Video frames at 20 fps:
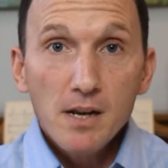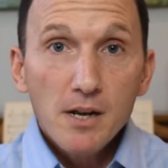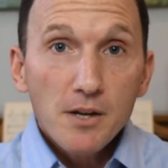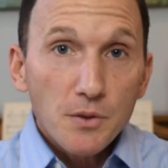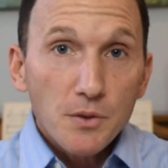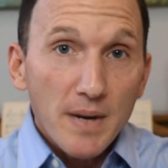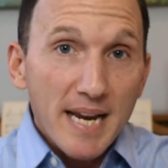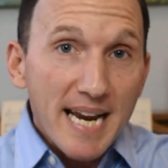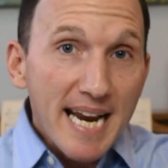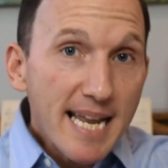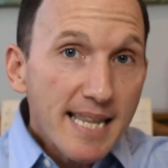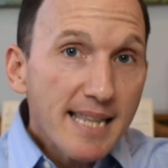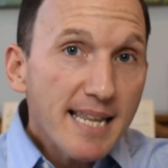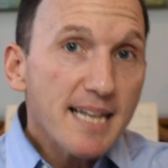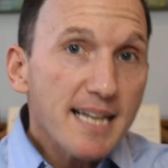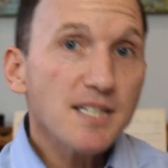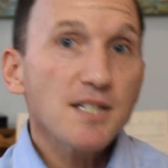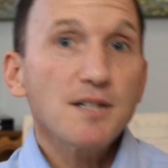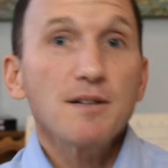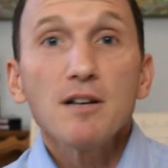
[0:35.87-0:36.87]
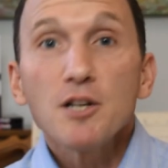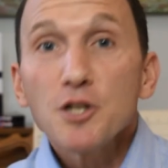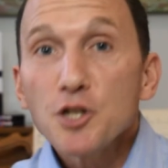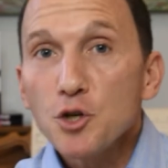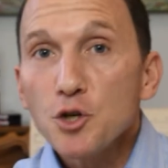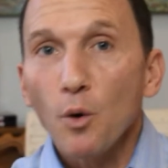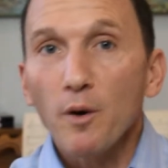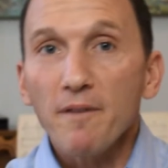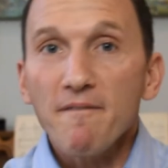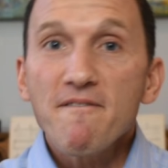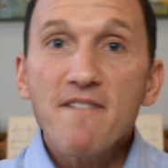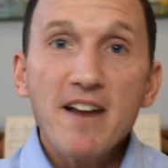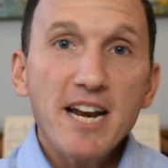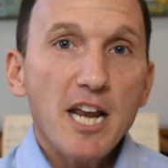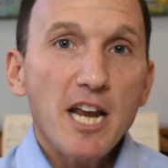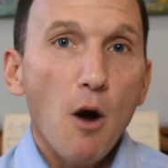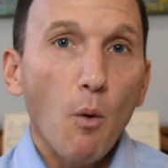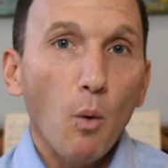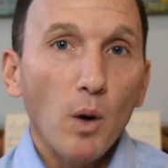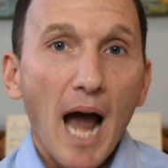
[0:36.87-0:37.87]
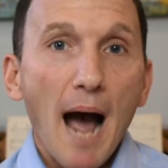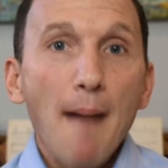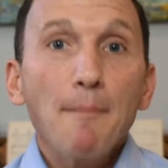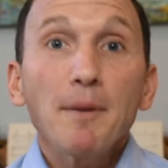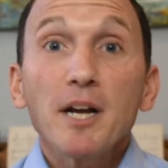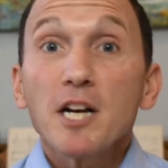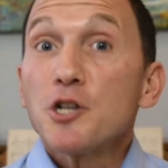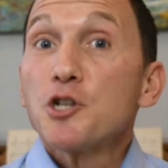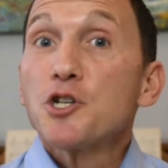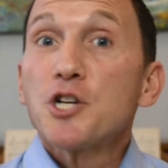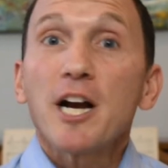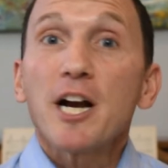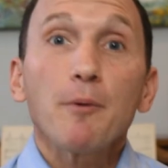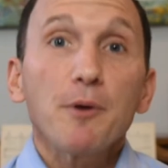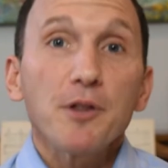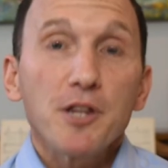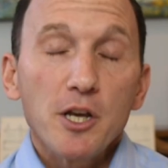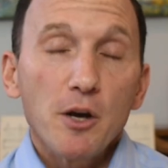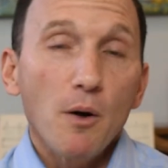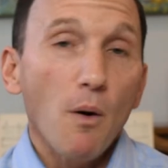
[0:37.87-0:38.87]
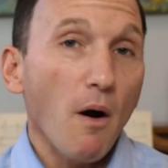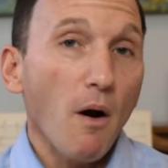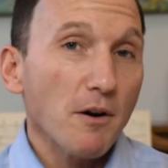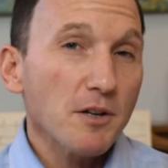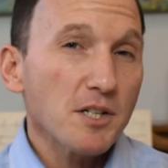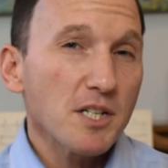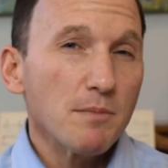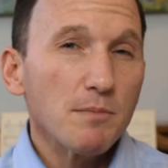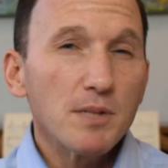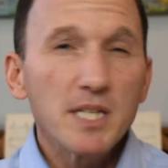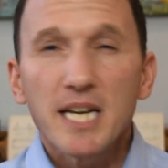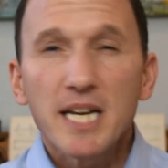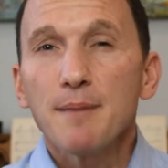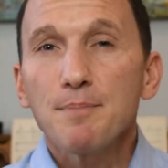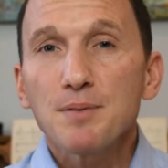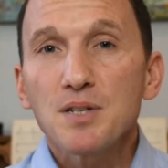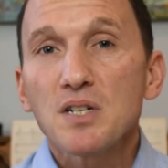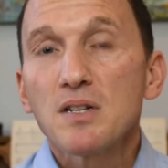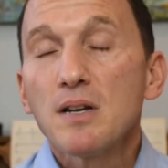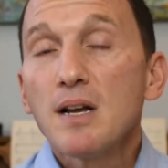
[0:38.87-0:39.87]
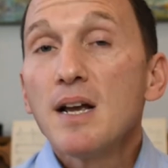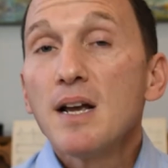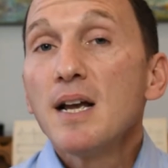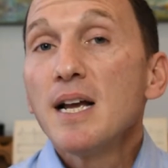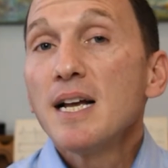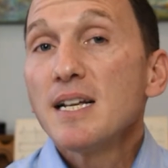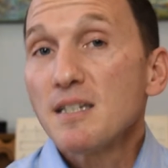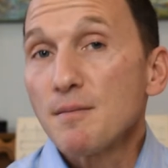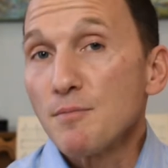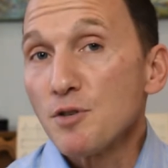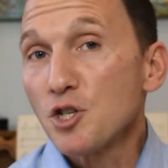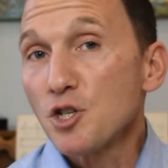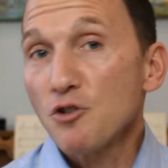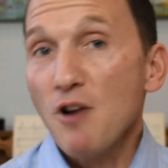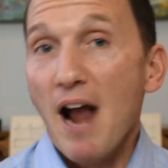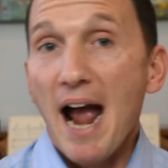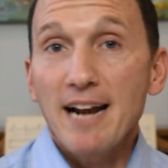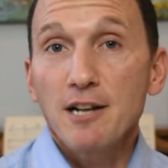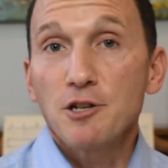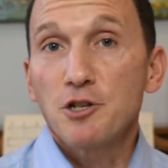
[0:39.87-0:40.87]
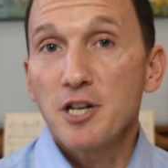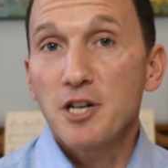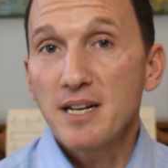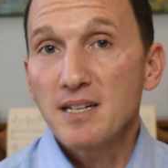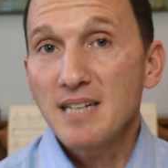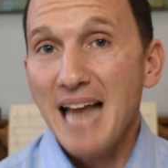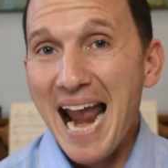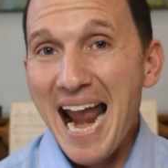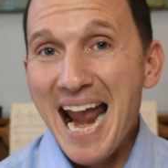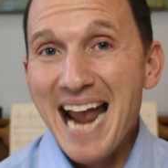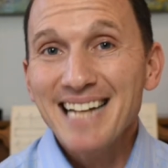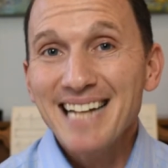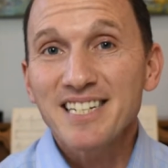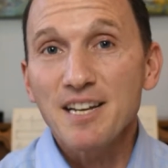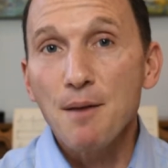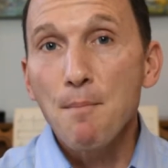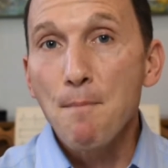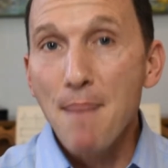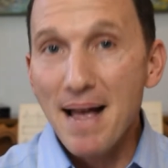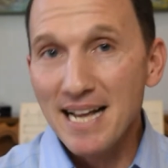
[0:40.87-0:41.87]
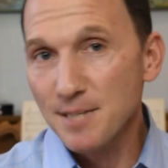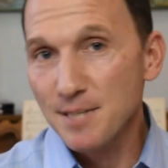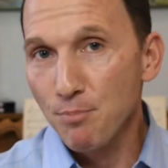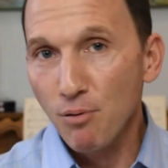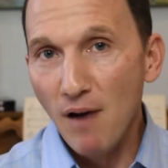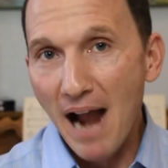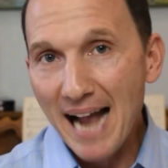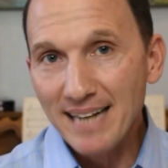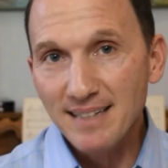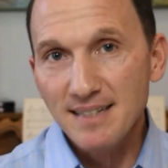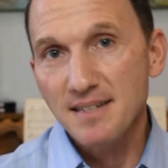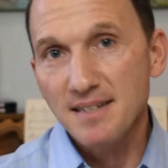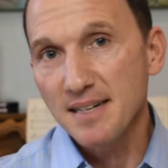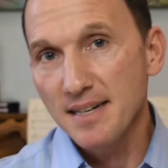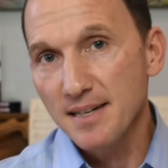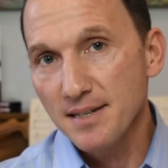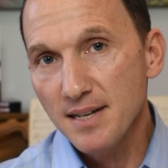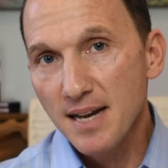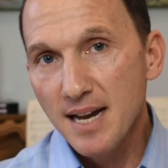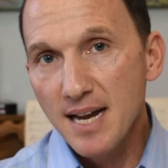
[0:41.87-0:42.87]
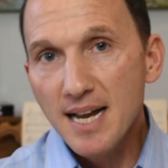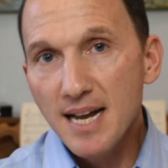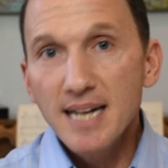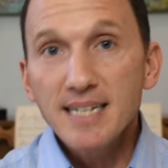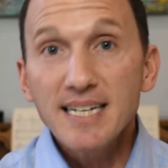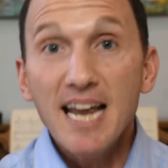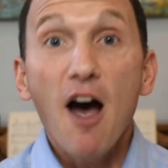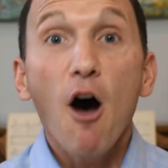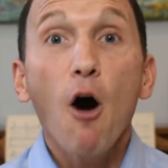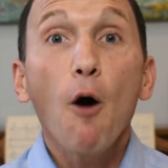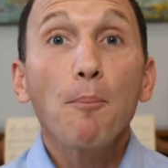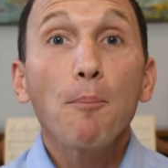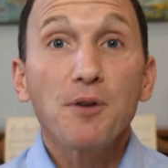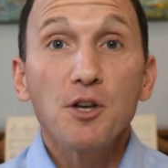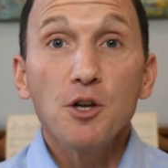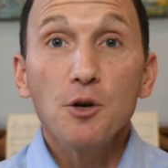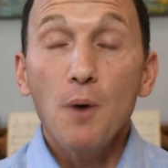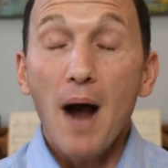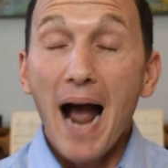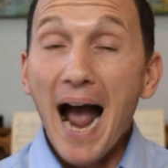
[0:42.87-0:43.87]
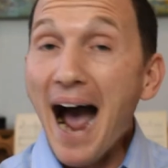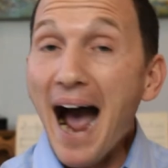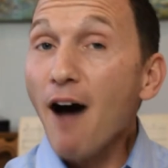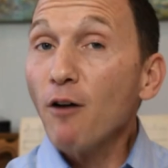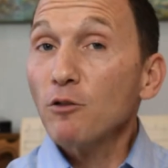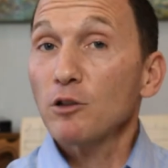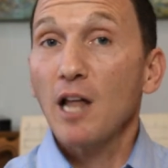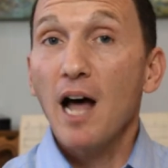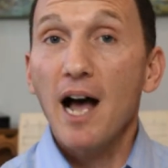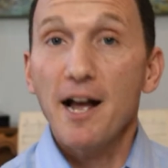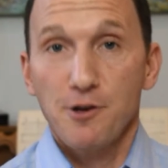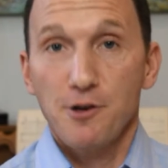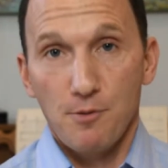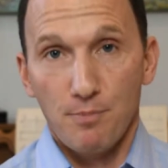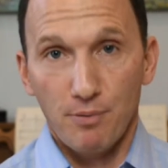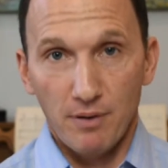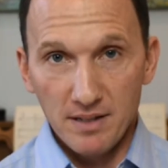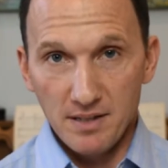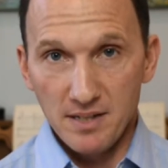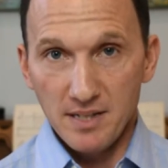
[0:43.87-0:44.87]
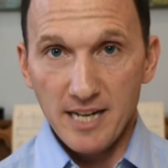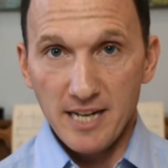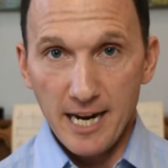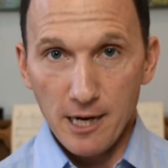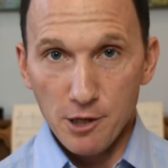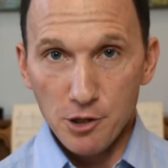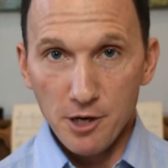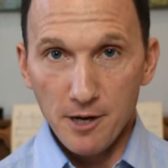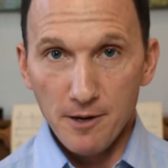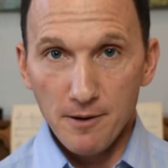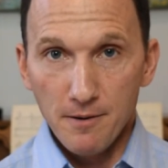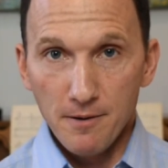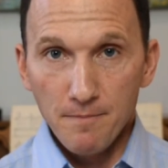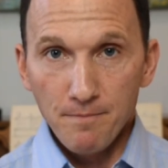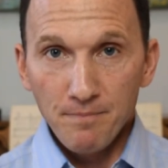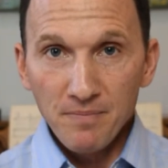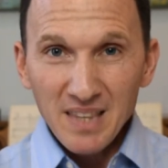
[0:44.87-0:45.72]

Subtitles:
So in this short video, what I'm going to share with you are some tips, some strategies, and some best practices to help you outline your presentation,